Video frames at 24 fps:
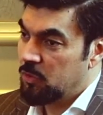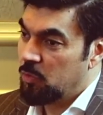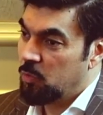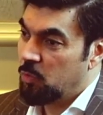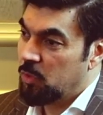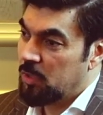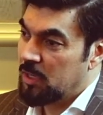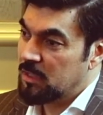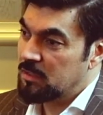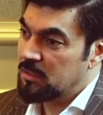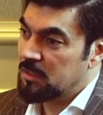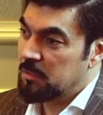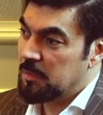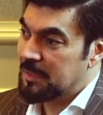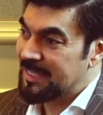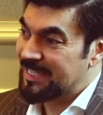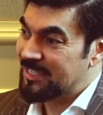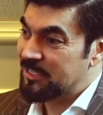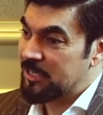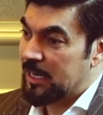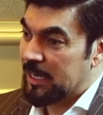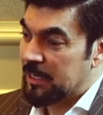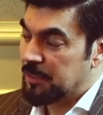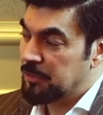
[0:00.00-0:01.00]
So what are
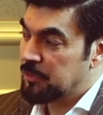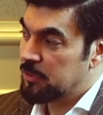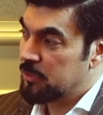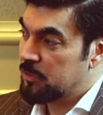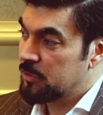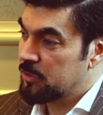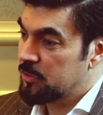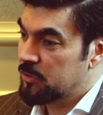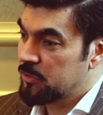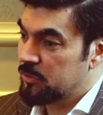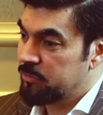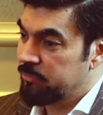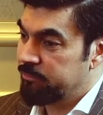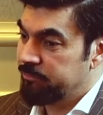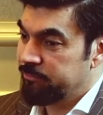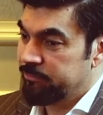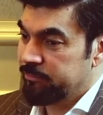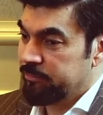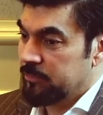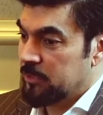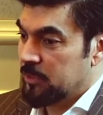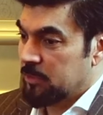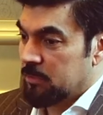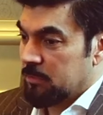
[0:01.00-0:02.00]
some of the
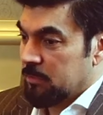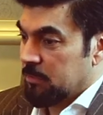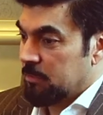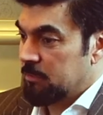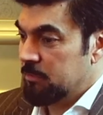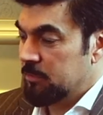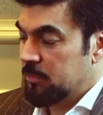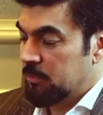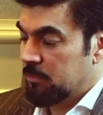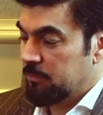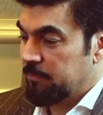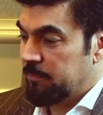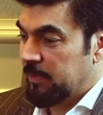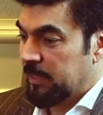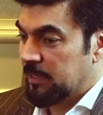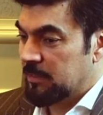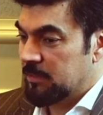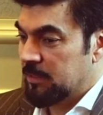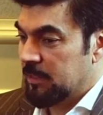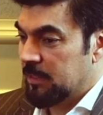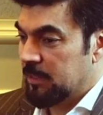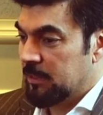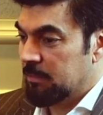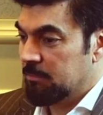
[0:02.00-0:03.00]
challenges
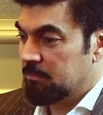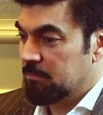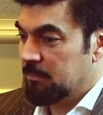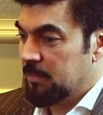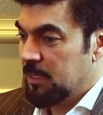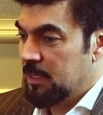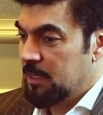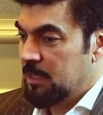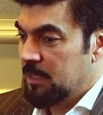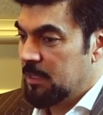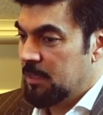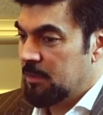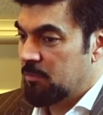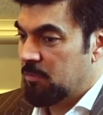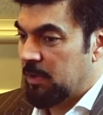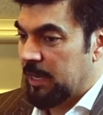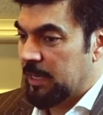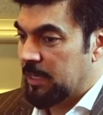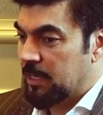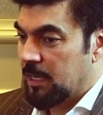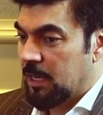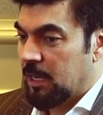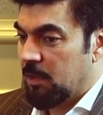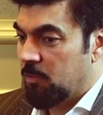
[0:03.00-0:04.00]
you're facing
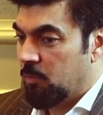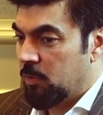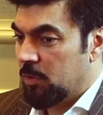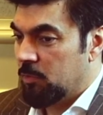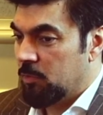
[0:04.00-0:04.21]
right